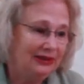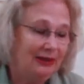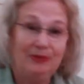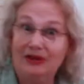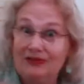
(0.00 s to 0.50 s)

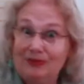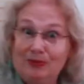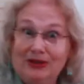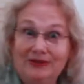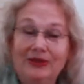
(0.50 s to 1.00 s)

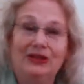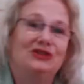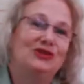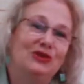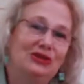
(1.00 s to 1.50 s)
upliftment
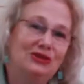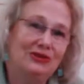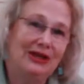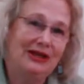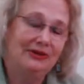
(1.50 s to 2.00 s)
into
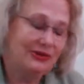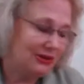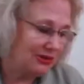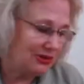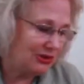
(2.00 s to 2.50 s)
the house.
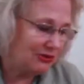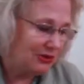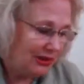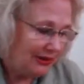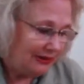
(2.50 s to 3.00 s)
And so,